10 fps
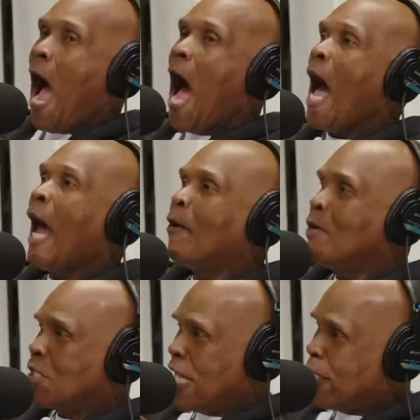I
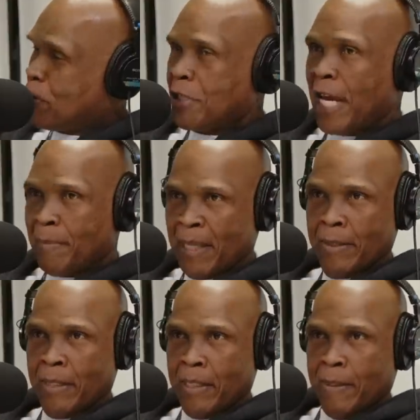Incredible. was the entertainment.
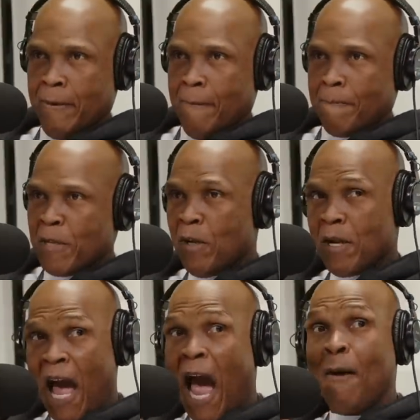Yeah. yeah. You know,
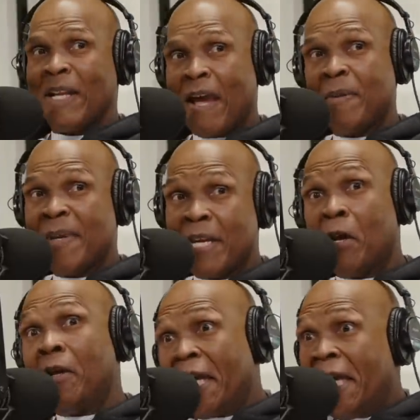I would have to be
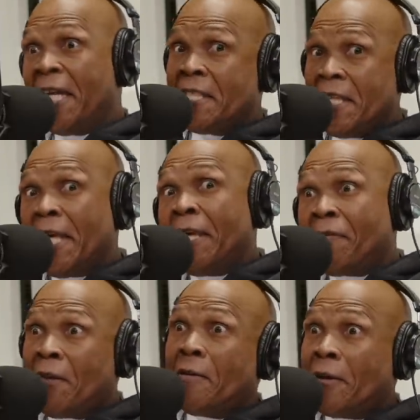going, E.T.
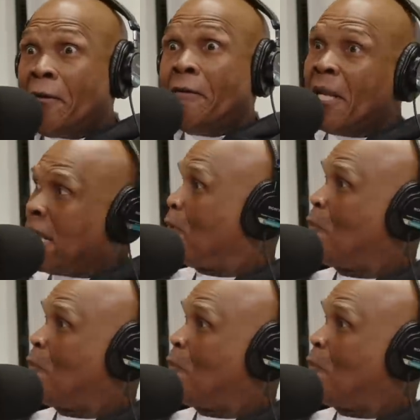phone home. Like,